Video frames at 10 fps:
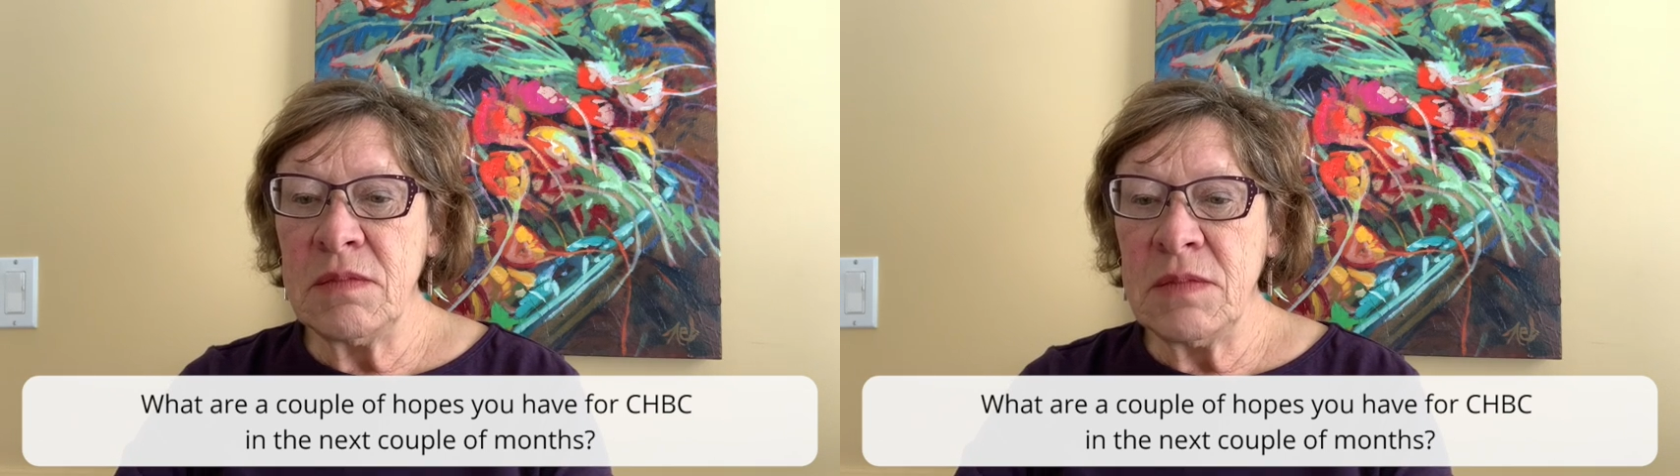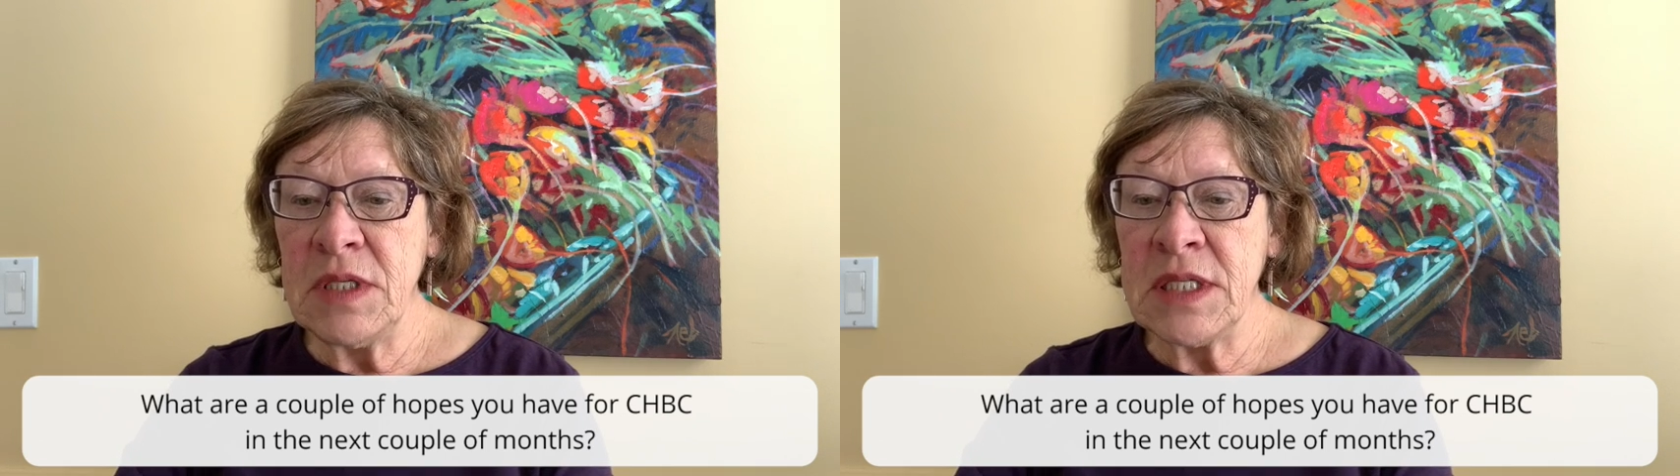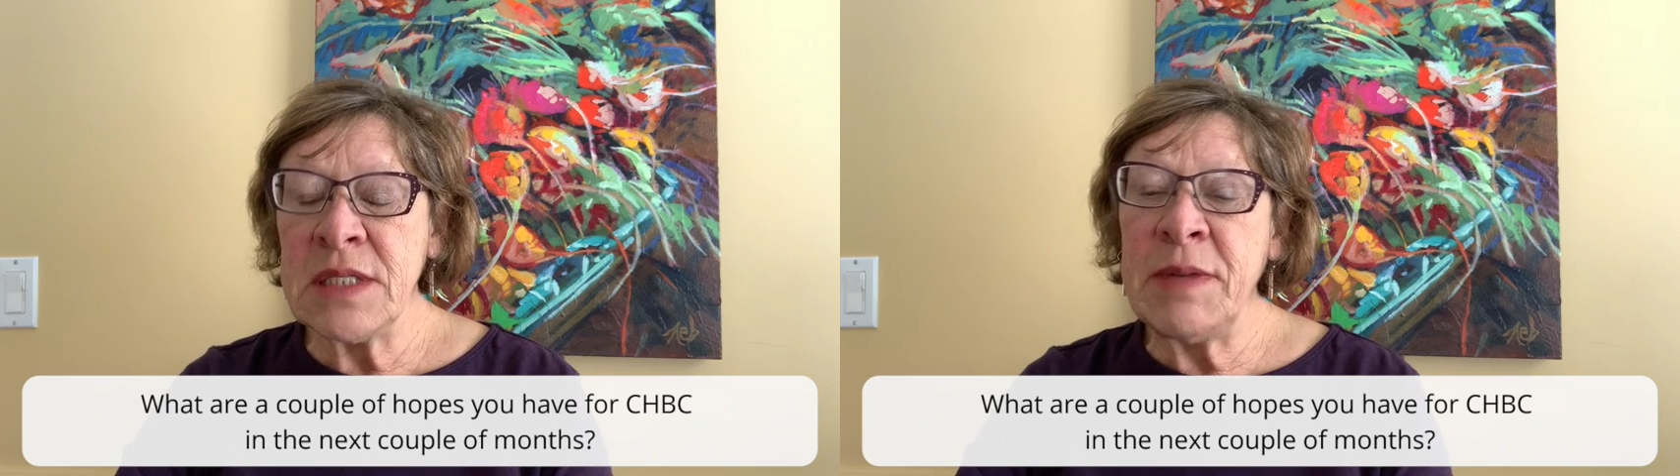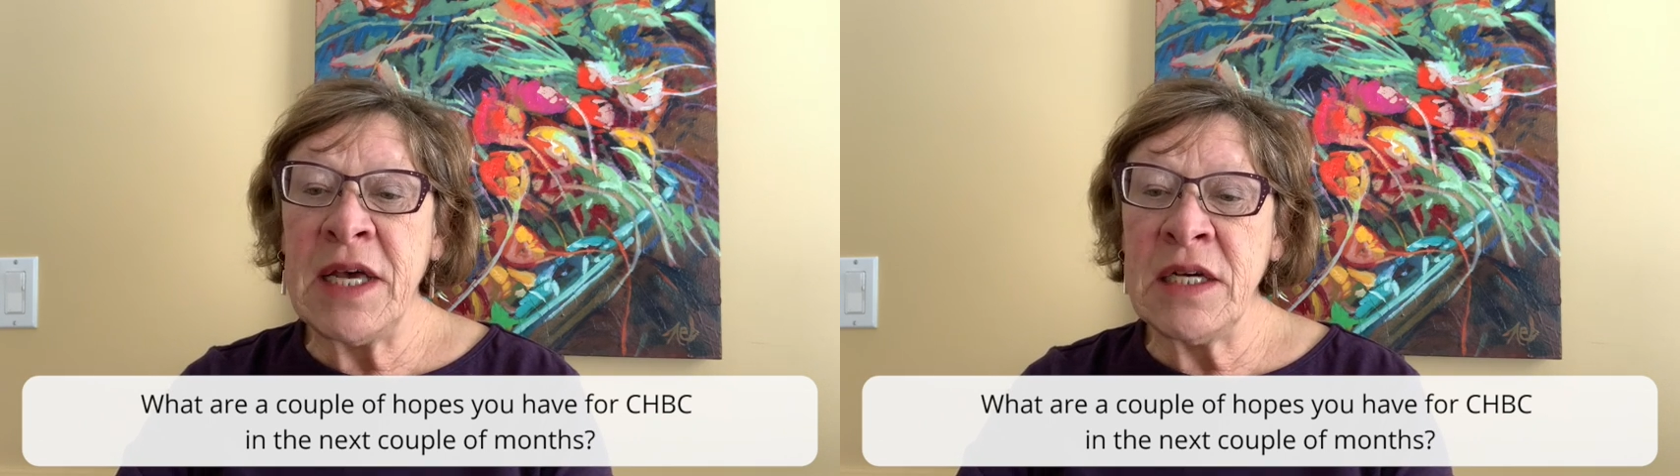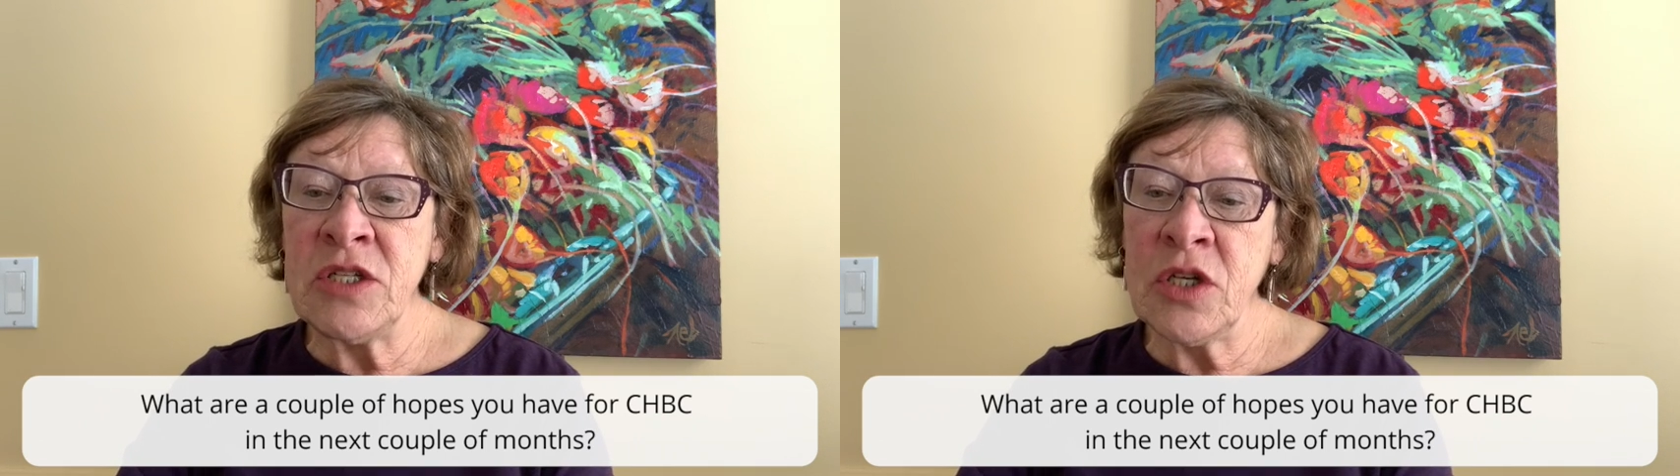
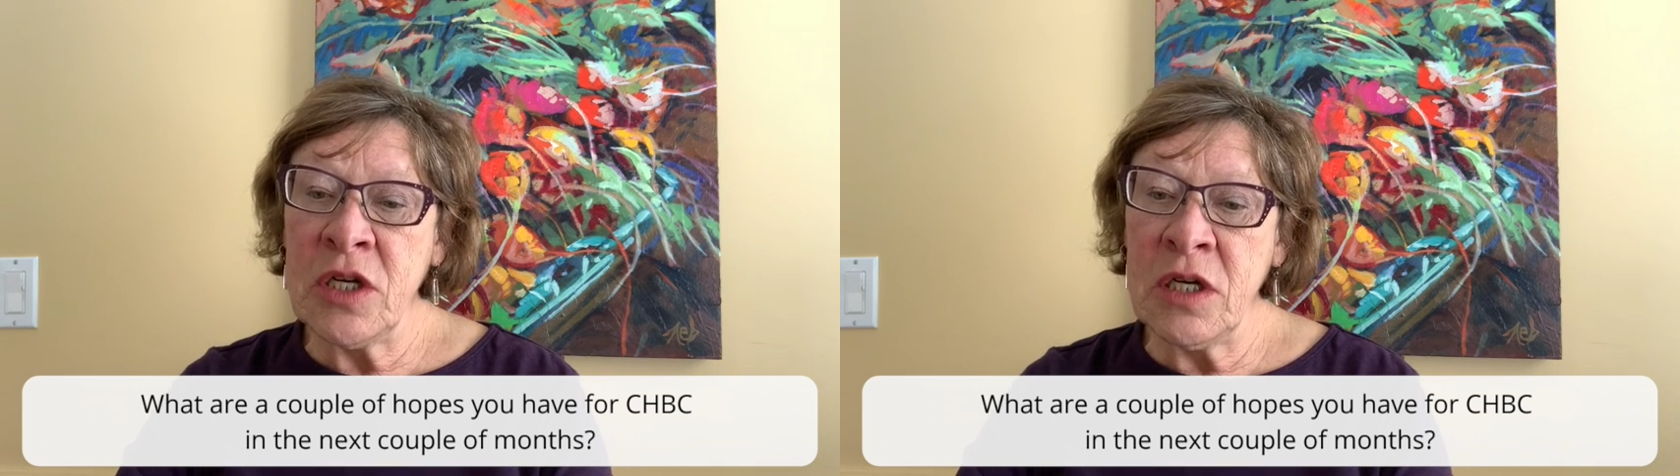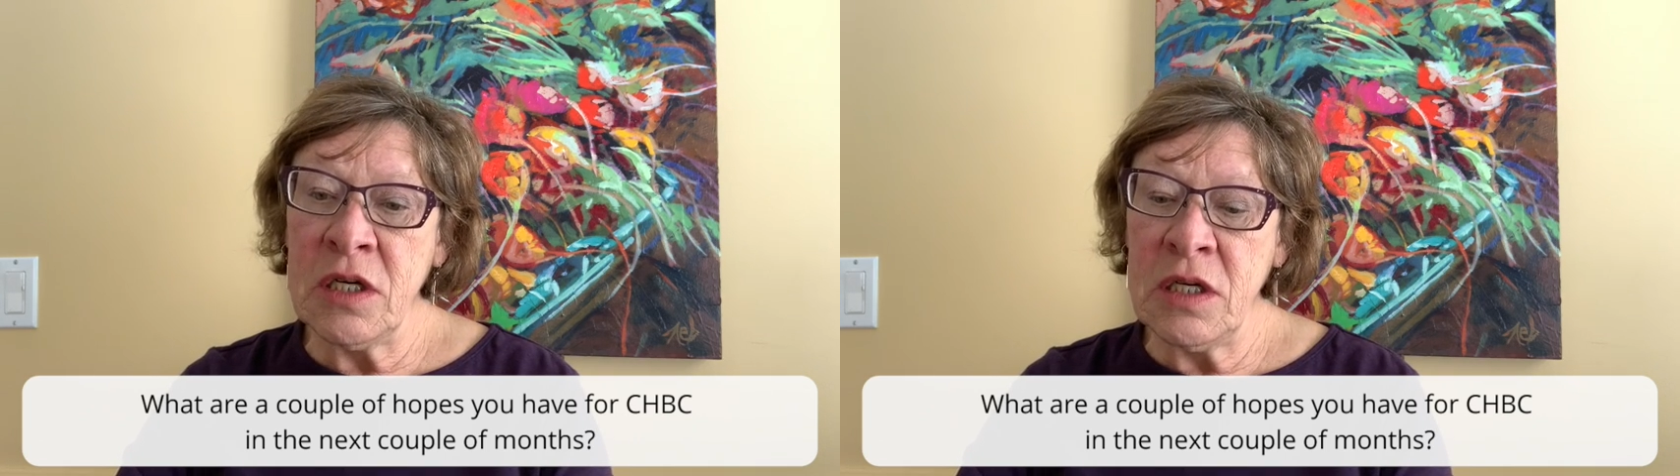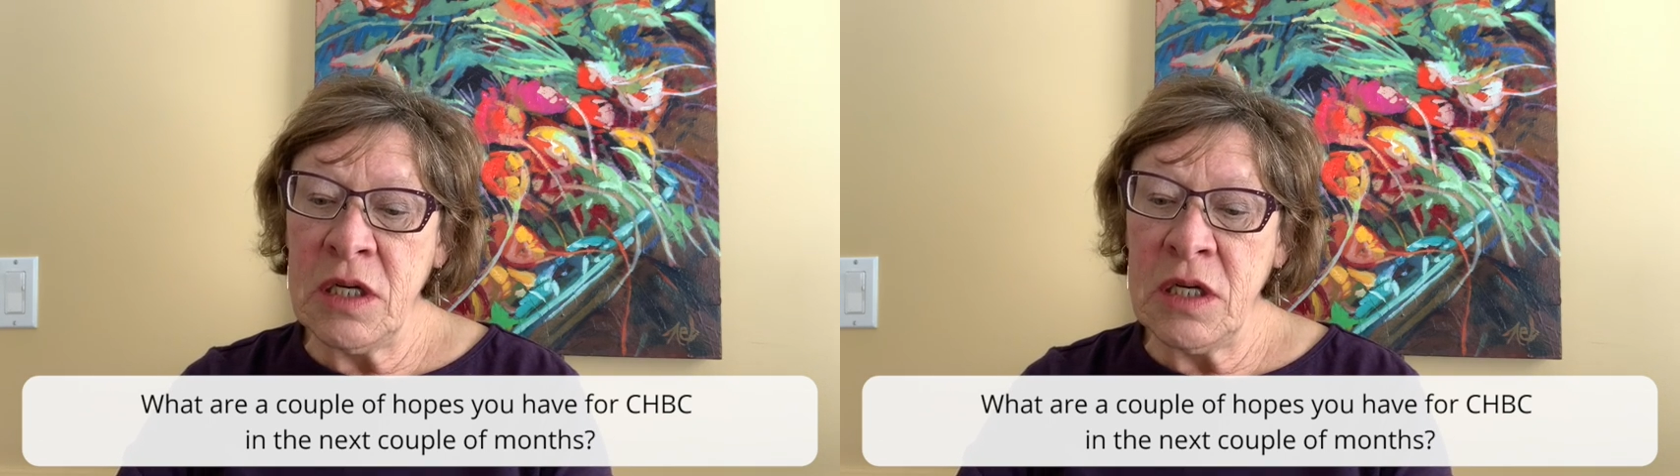expand our